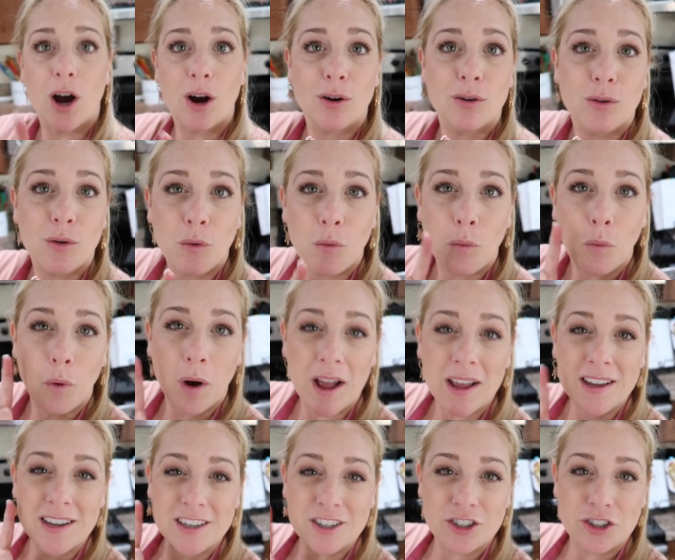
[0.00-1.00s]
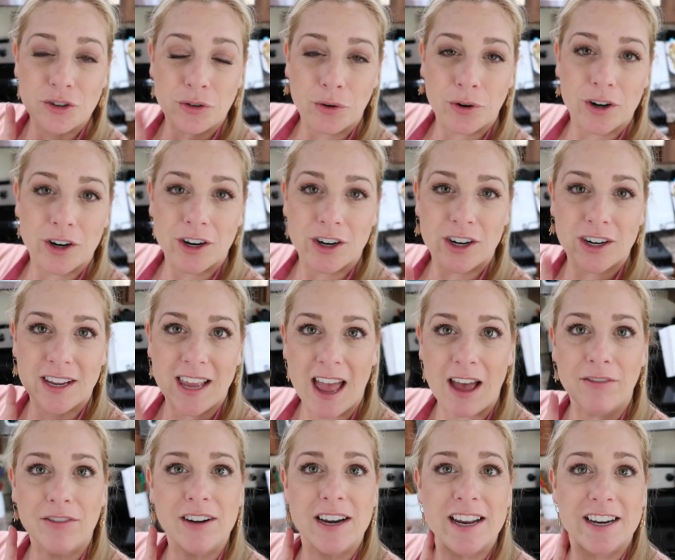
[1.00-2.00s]
Oh, what is your
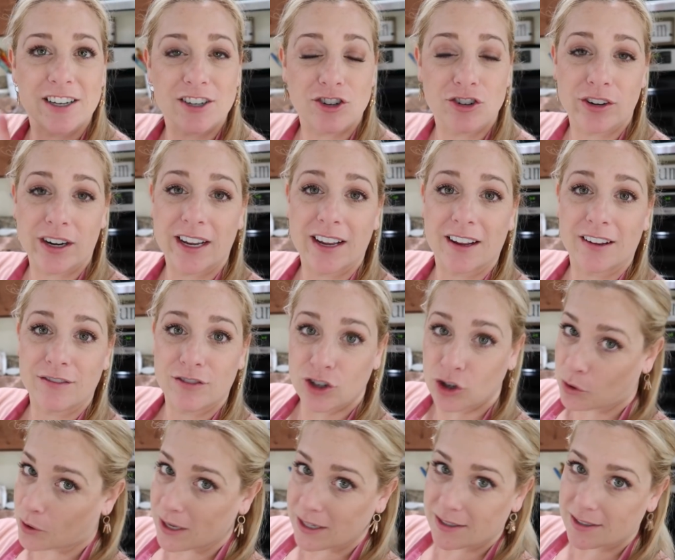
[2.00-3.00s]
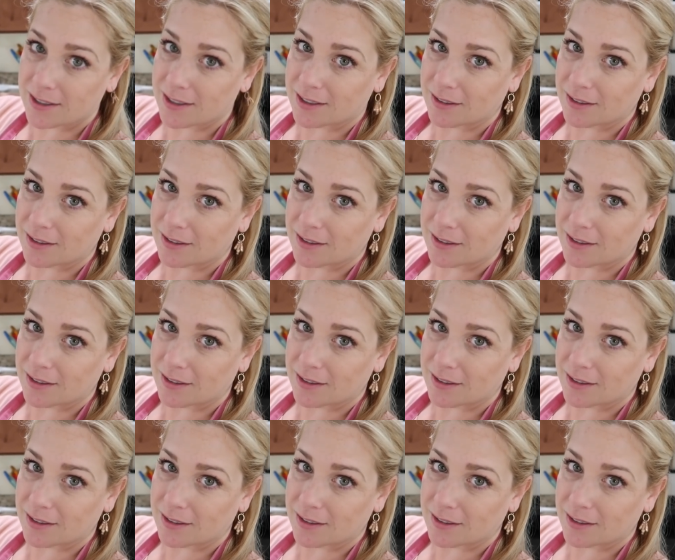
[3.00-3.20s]
caffeinated drink of choice?